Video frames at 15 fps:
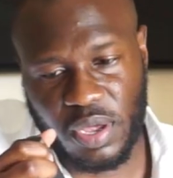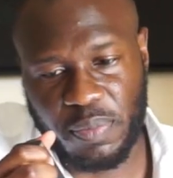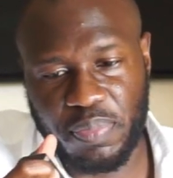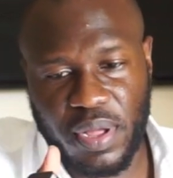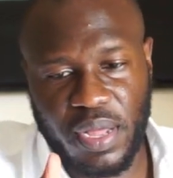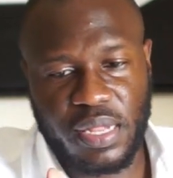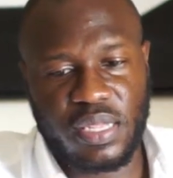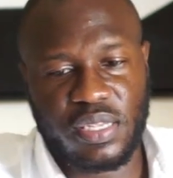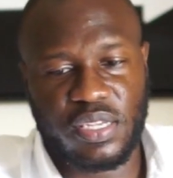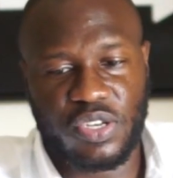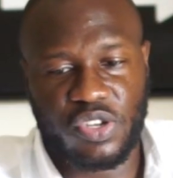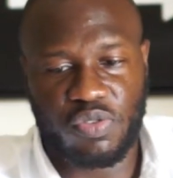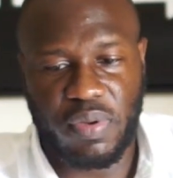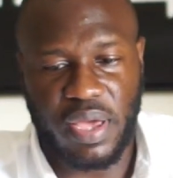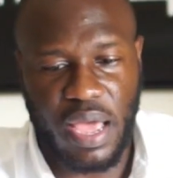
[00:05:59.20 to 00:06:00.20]
I plug this
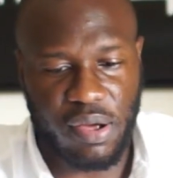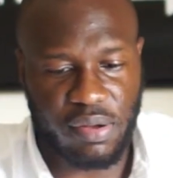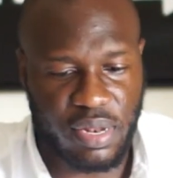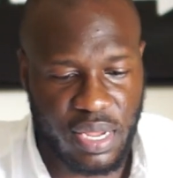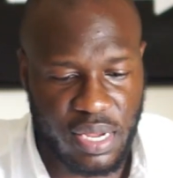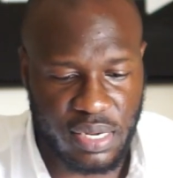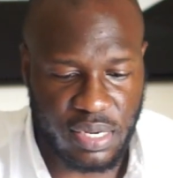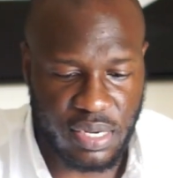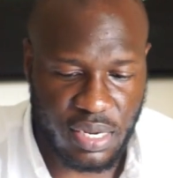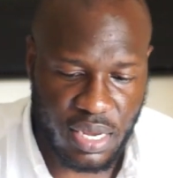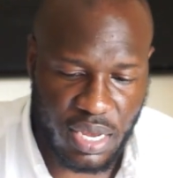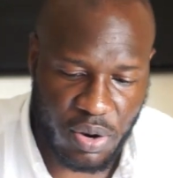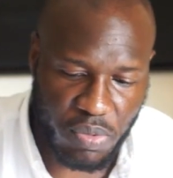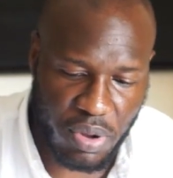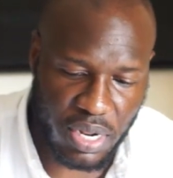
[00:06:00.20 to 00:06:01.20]
into my outlet,
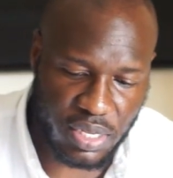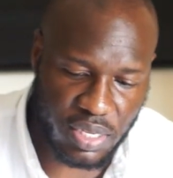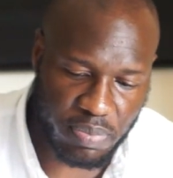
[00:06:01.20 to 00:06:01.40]
and when it's